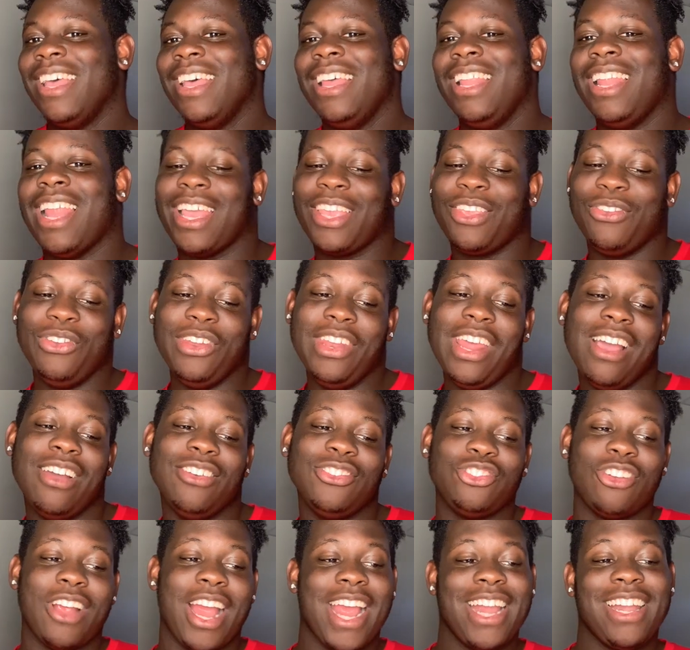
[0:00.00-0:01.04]
Like, you know,
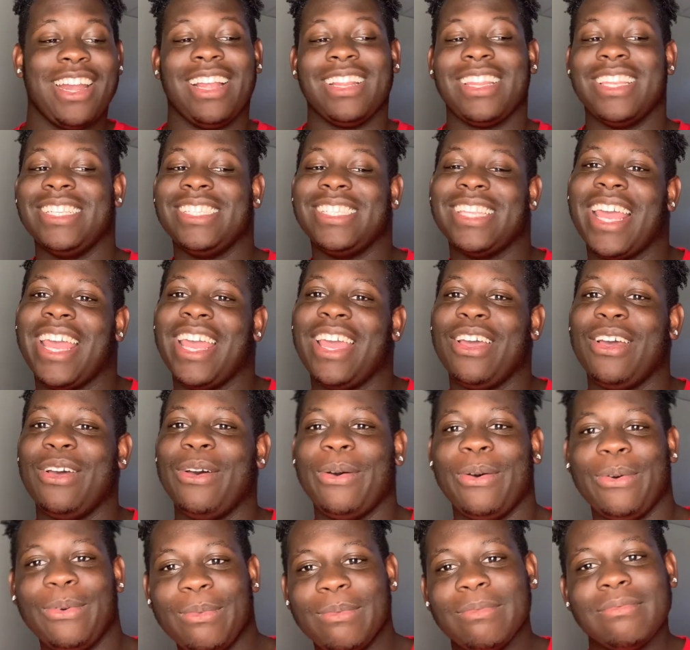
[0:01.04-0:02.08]
trying not to
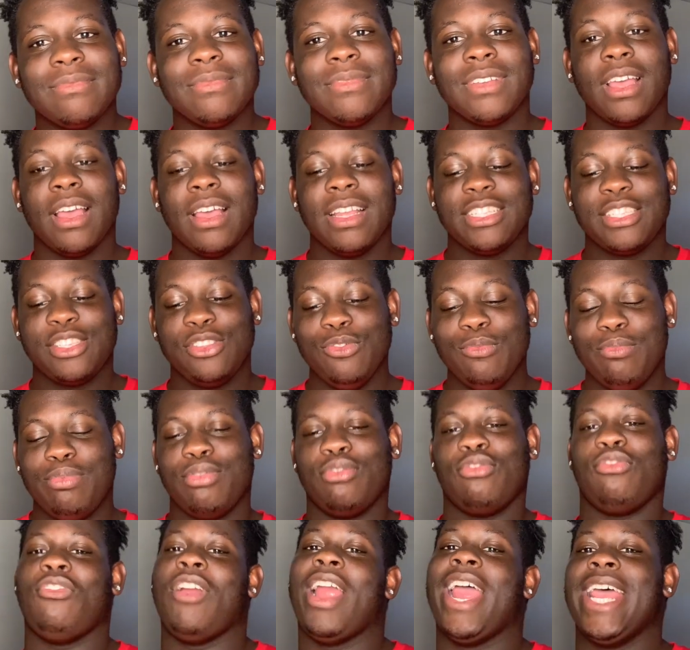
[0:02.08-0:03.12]
sound too
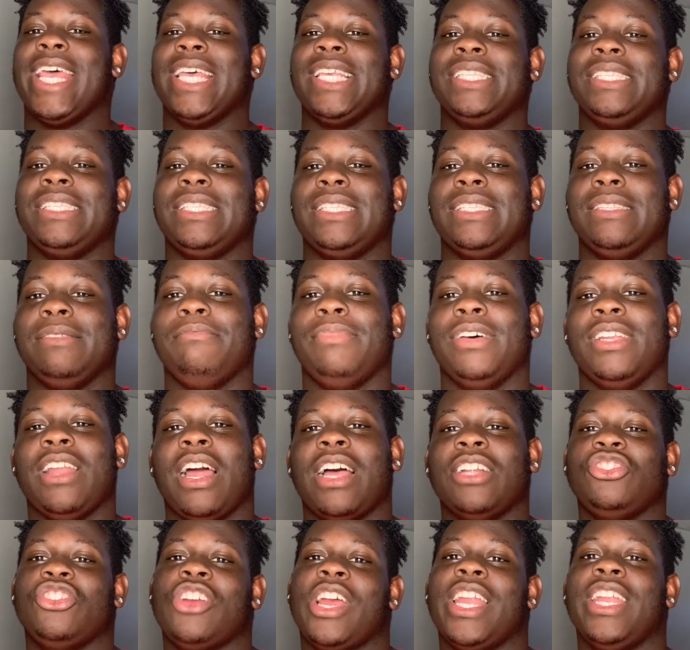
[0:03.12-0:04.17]
pressed, but
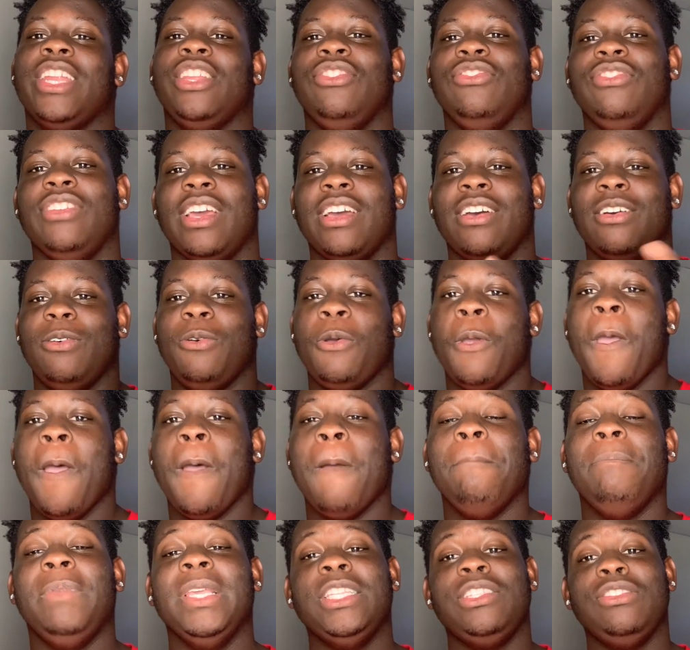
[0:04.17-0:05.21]
not trying to, you know,
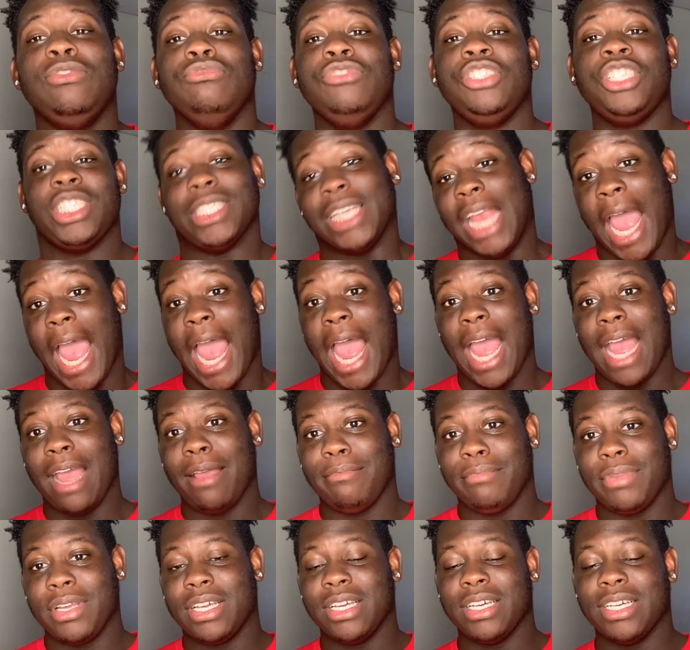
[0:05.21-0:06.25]
be too shy,
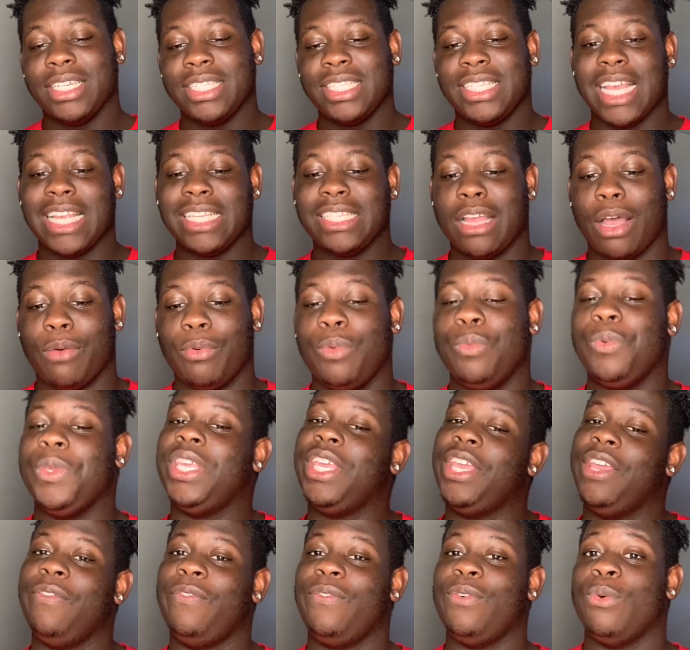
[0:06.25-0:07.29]
because that's not what we
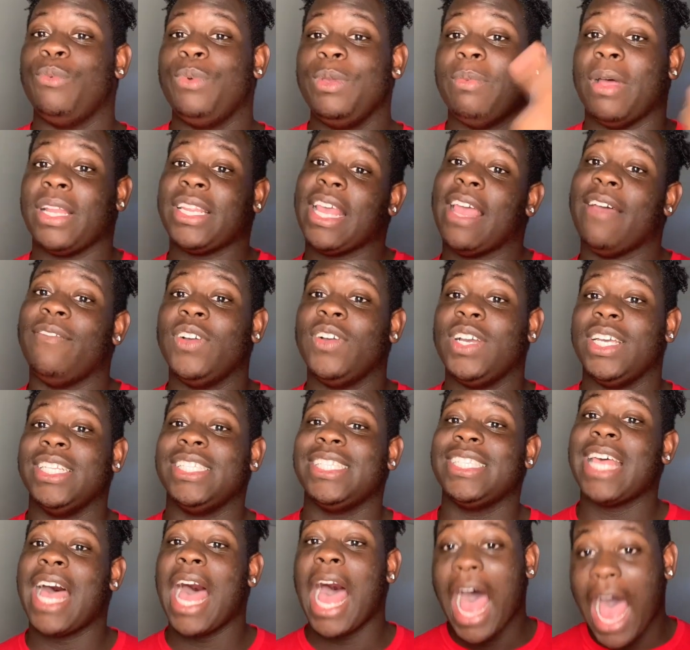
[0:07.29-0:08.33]
here for. We about to have a good
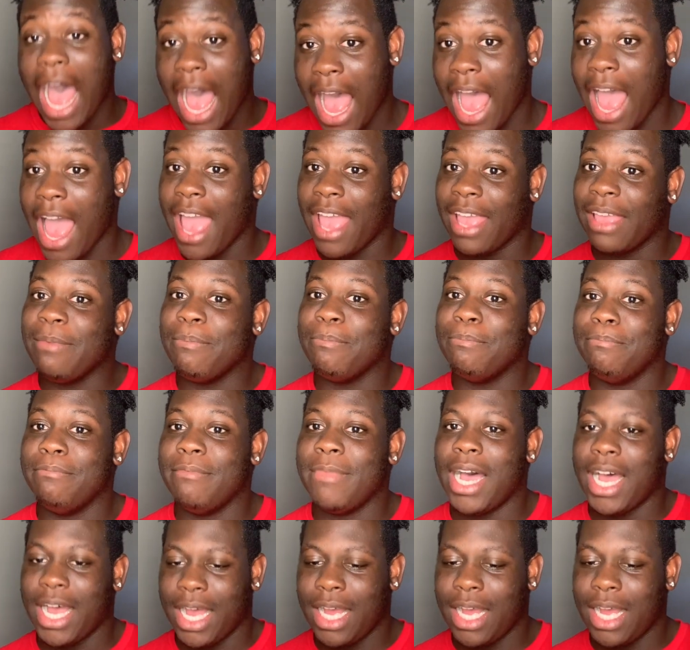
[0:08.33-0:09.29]
time.